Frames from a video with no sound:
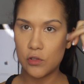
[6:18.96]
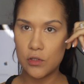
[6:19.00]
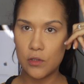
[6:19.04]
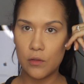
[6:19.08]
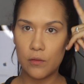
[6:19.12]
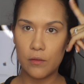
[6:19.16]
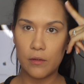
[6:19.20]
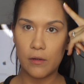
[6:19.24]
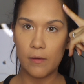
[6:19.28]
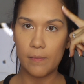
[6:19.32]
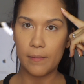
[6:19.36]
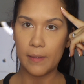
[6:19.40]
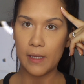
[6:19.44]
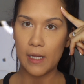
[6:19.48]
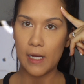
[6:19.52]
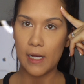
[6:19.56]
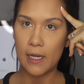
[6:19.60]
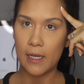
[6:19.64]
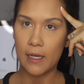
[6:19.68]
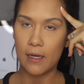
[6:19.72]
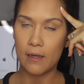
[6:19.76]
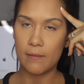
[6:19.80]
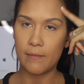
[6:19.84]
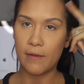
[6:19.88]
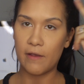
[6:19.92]
also going to
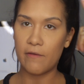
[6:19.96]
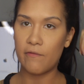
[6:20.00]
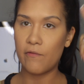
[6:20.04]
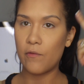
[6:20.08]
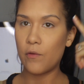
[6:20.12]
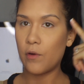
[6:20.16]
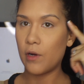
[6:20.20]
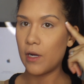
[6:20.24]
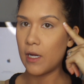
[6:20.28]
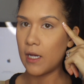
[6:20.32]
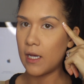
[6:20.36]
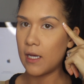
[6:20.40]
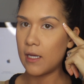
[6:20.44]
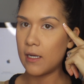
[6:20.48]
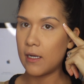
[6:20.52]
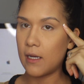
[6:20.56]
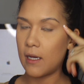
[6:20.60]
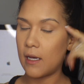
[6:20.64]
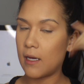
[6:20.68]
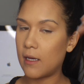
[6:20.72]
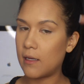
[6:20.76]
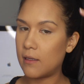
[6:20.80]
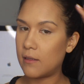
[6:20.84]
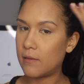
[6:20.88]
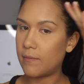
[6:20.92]
apply on my forehead
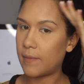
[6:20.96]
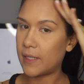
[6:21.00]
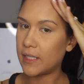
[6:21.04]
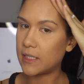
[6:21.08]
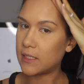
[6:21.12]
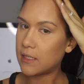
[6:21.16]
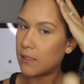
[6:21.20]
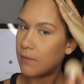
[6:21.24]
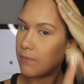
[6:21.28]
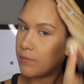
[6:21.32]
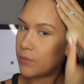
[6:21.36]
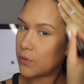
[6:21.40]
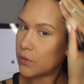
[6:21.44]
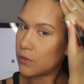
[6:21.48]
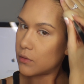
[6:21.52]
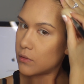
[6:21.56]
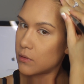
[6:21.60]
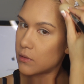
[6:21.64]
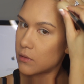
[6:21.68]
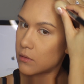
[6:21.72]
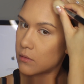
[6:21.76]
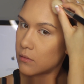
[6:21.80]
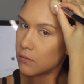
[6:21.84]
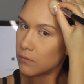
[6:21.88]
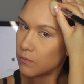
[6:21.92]
and my
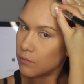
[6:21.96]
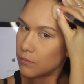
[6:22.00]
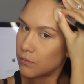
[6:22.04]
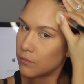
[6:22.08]
temples.